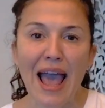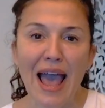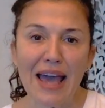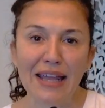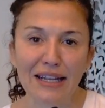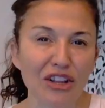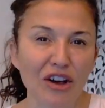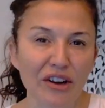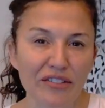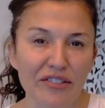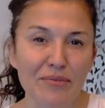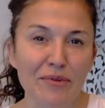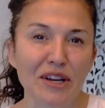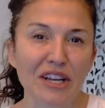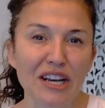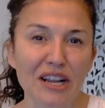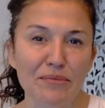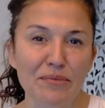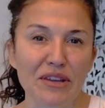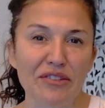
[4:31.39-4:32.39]
and a lot of them are
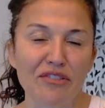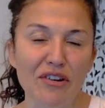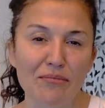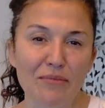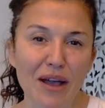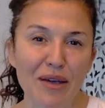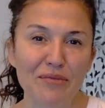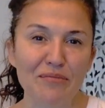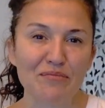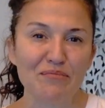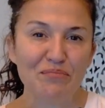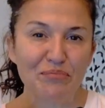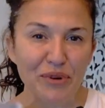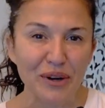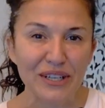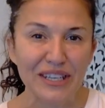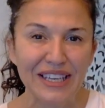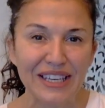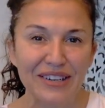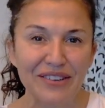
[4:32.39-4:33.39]
going to be from my
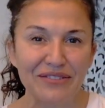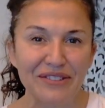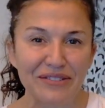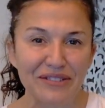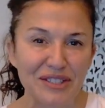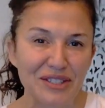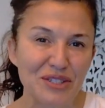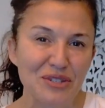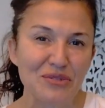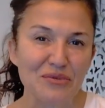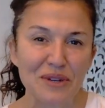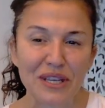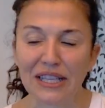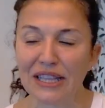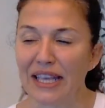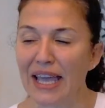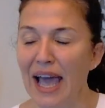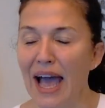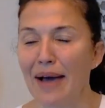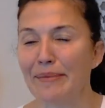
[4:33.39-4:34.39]
book here, 52
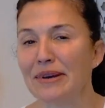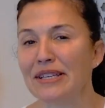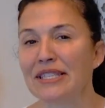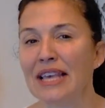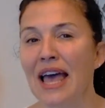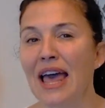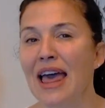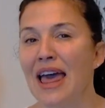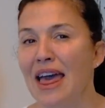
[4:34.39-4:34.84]
Weekly Habits,